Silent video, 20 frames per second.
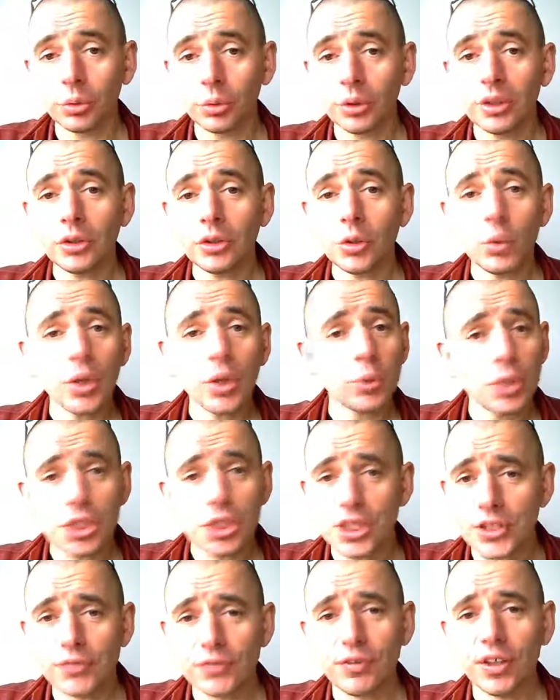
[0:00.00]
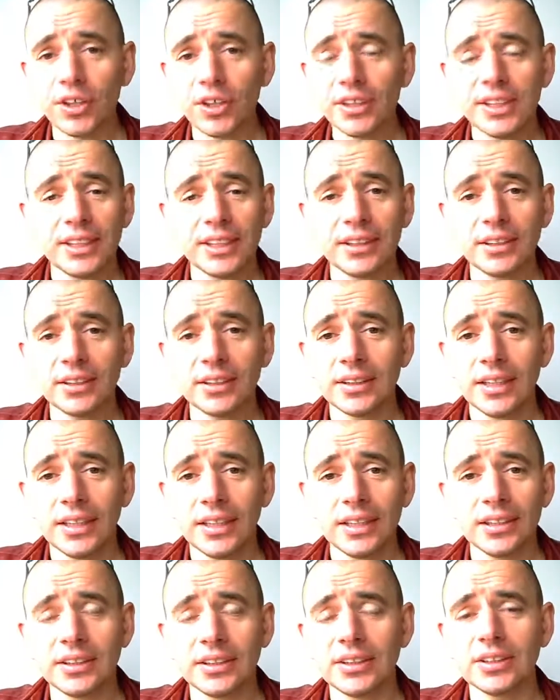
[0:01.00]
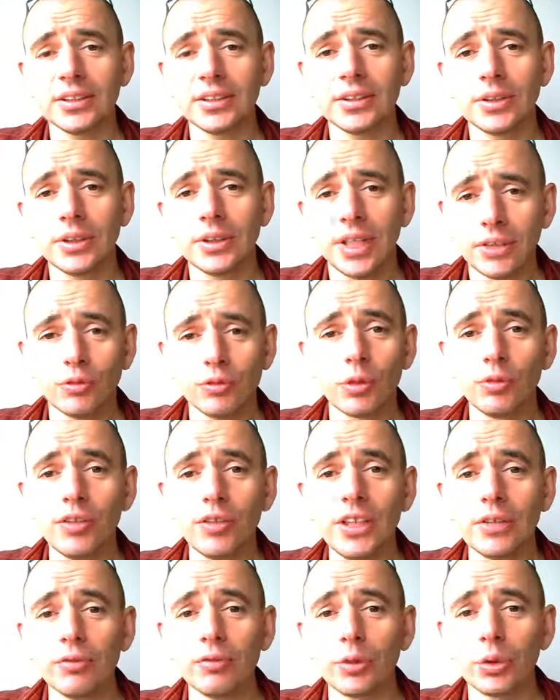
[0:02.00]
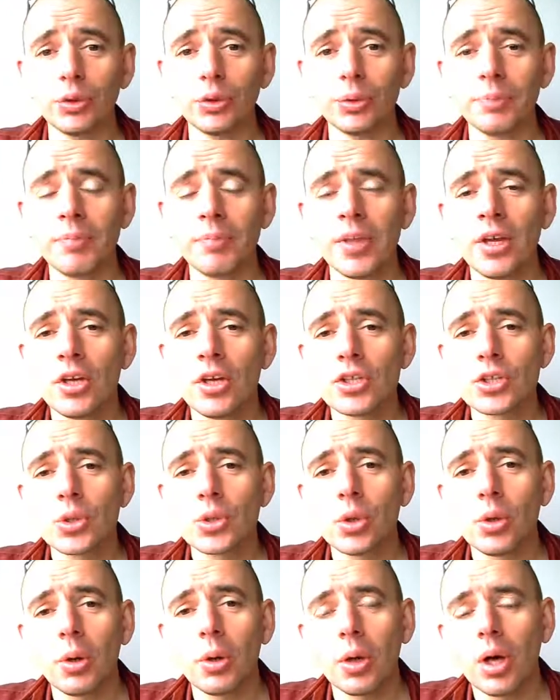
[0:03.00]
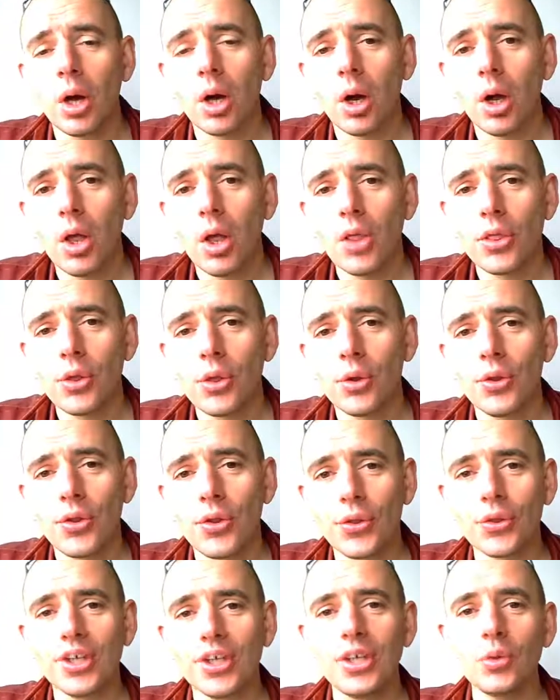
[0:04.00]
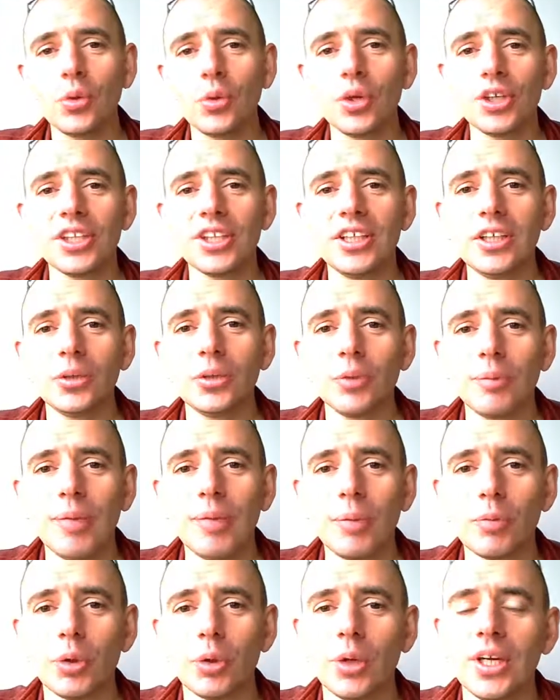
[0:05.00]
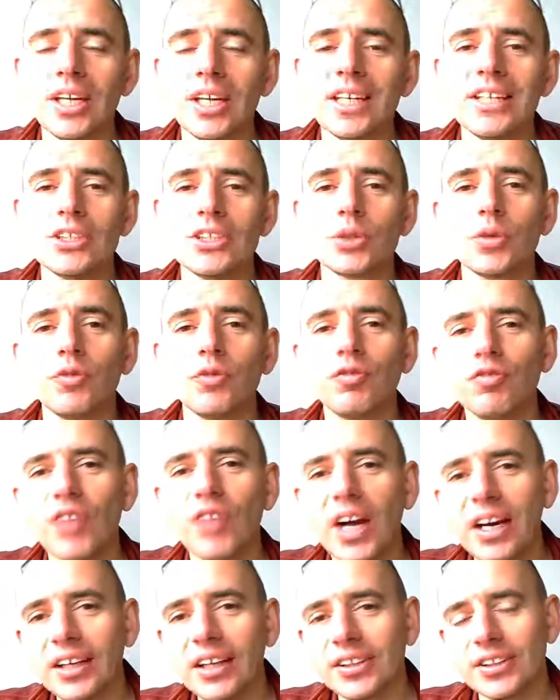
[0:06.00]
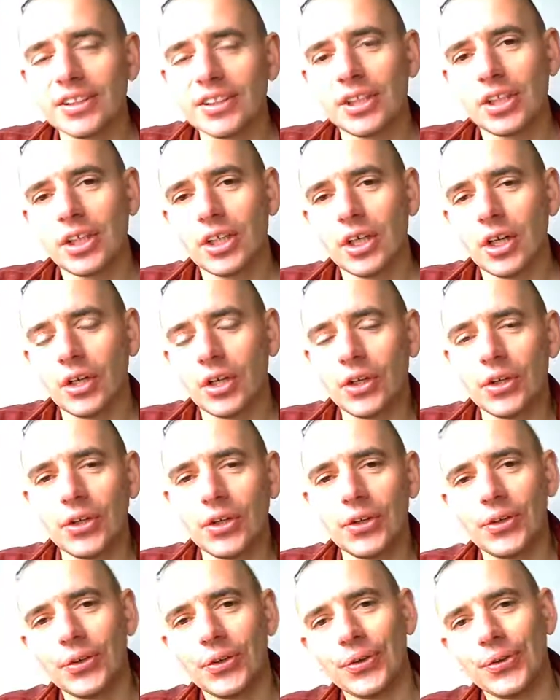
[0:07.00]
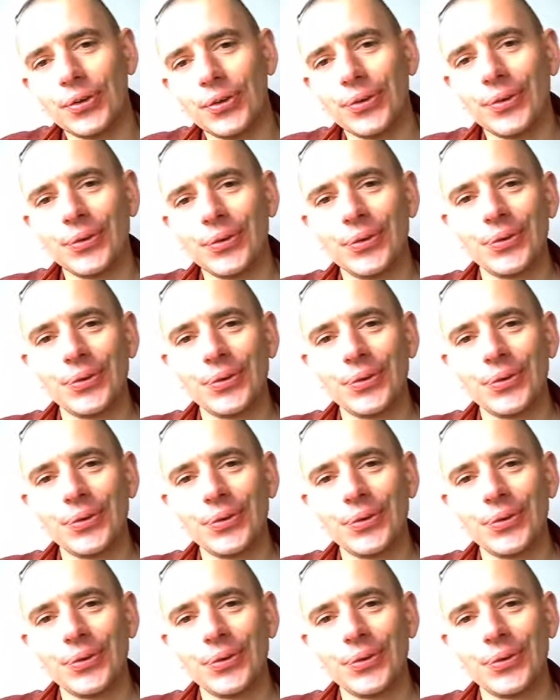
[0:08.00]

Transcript: you know, in a way which is fun and, and, uh, and fulfilling for you. So the, the key word here, remember, is to find uh, uh,